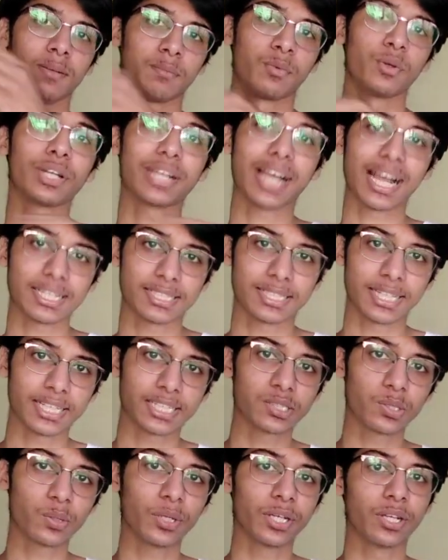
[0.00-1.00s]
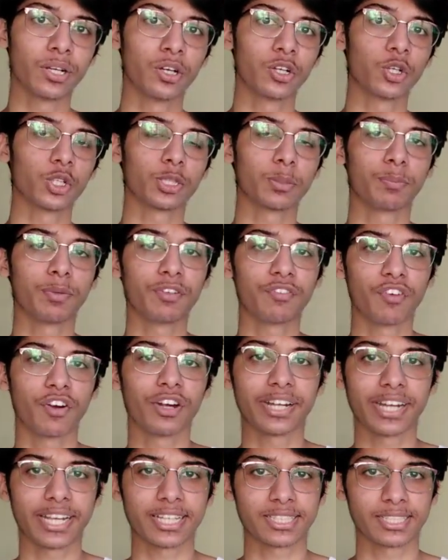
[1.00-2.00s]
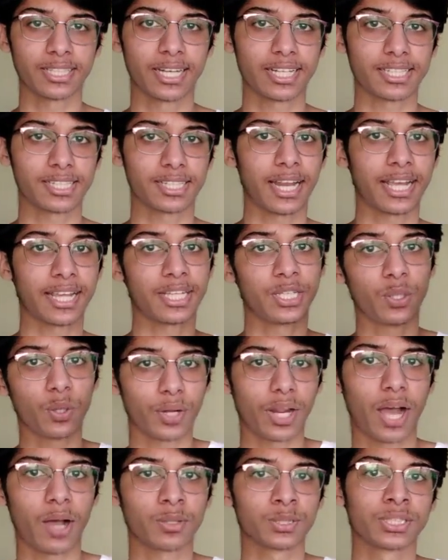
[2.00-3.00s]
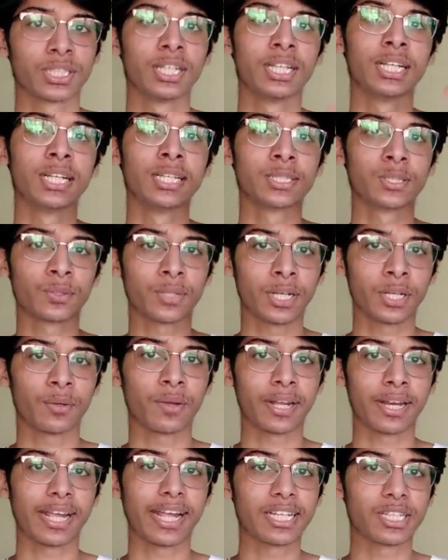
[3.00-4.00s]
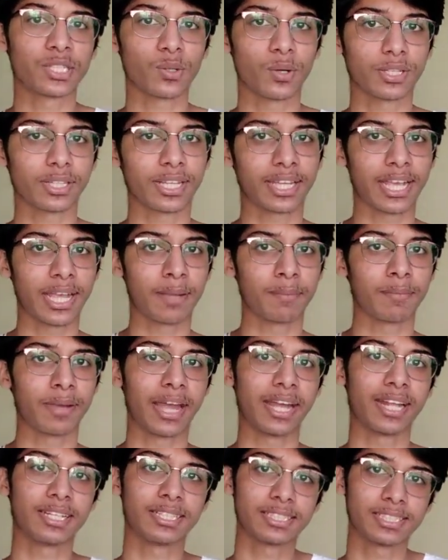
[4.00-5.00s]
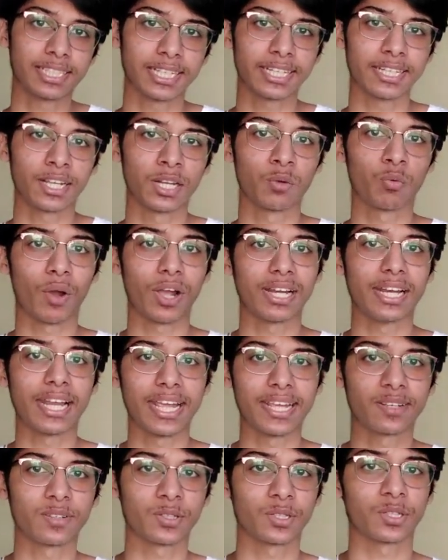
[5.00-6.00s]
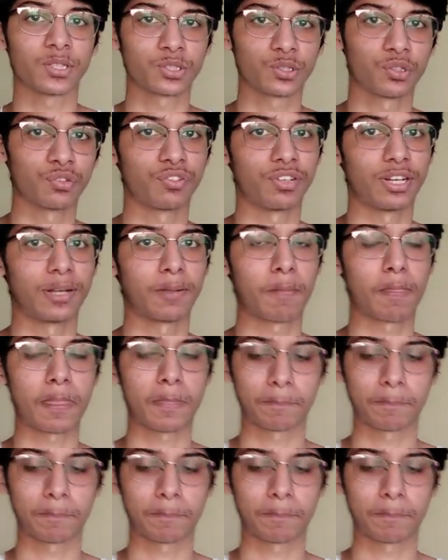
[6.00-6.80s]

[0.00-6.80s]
broadcasting studio to the preferred destination like your house so that you can enjoy the game and serial while laying on your sofa